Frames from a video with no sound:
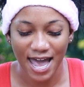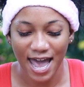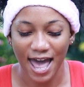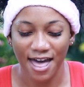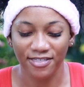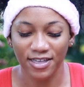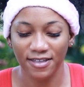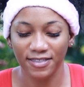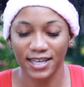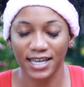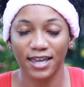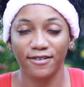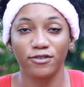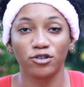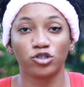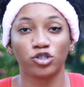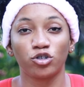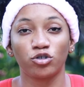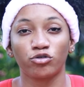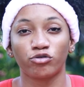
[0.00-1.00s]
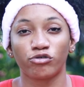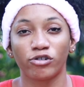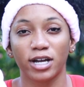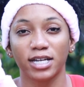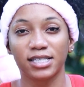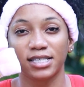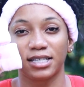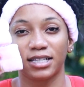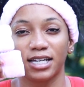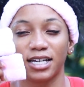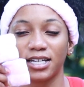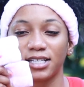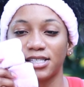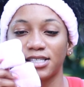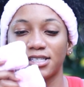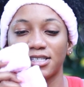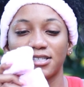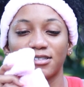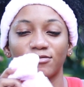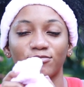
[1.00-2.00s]
And then they give you two
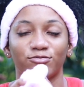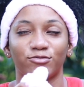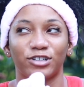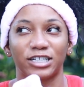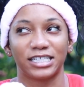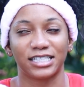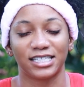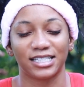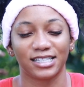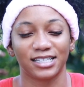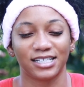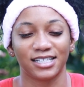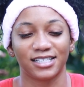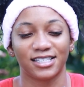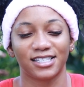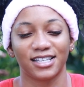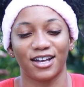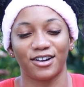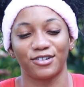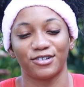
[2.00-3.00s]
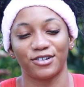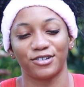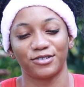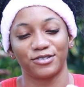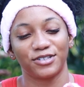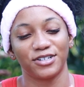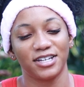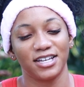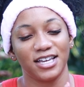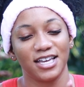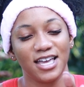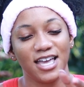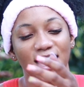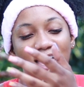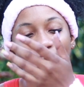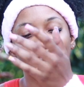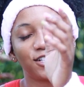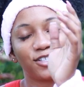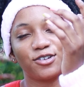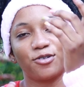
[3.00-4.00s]
wristlets. Wristlets, I don't know.
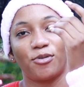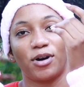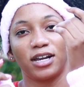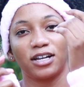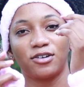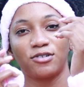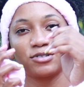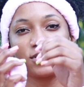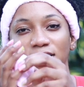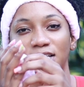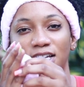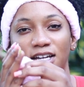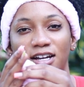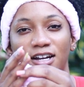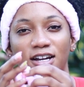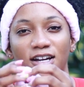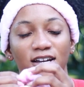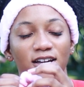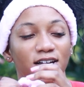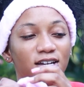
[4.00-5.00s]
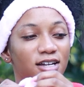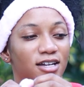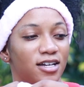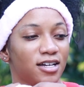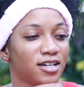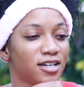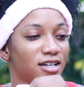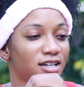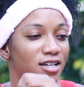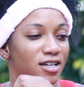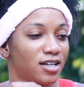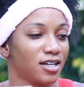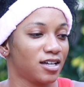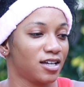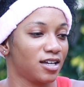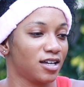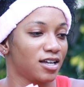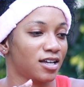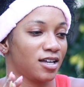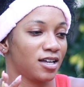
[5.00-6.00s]
So one goes here
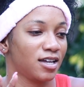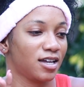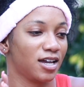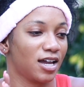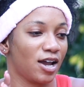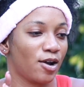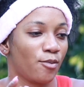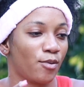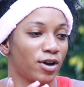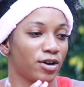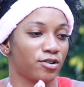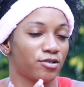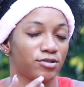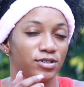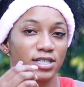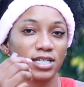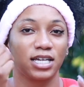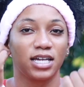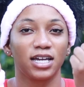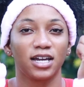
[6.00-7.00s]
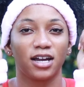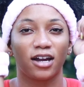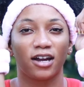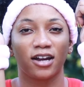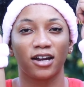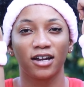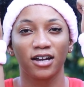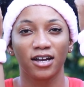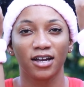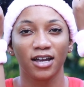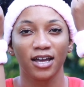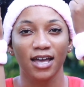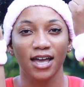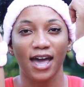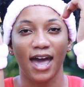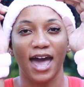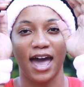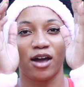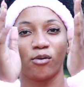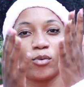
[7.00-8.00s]
and one goes here.
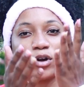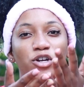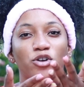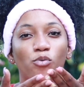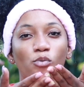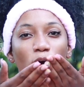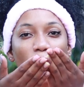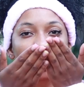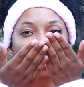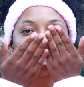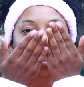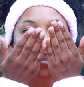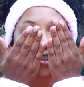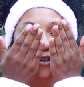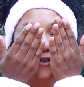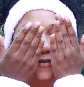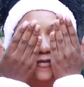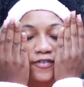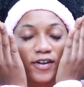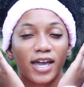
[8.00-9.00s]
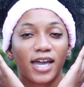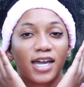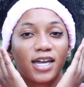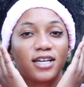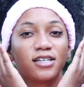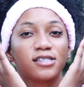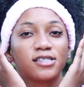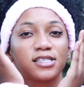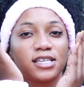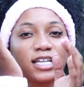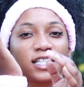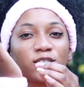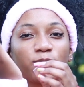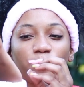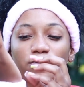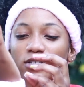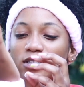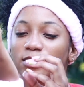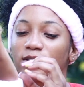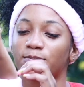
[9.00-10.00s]
And when you're washing your face, it's
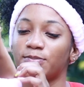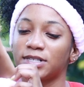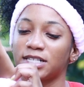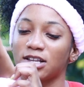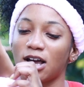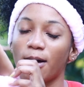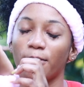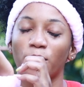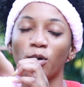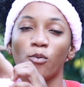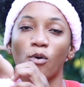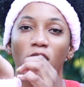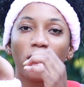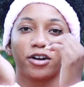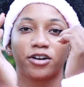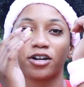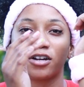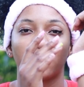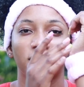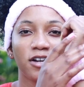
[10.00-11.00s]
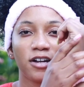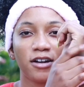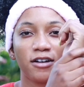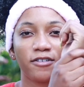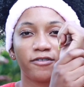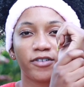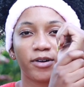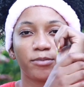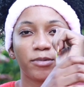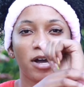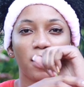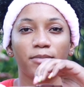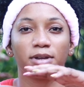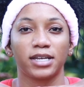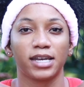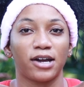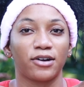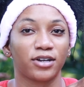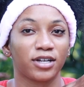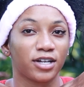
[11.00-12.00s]
supposed to stop the water from
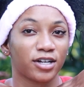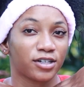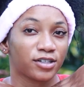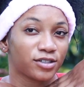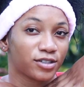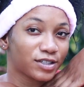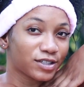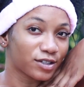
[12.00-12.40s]
coming down here.